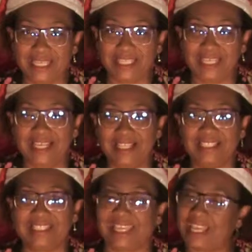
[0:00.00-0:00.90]
boys and
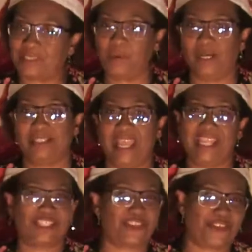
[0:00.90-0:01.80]
girls, guess
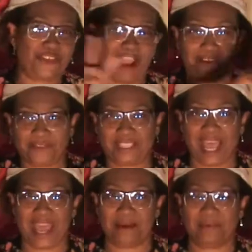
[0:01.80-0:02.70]
what? It's
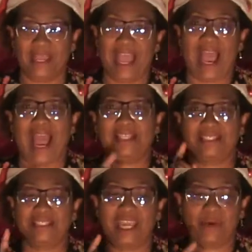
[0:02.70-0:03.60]
craft time.
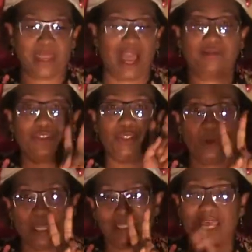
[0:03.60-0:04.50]
And today we
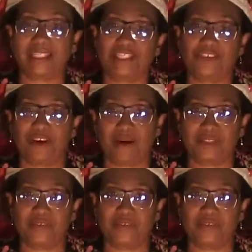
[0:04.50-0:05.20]
have two exciting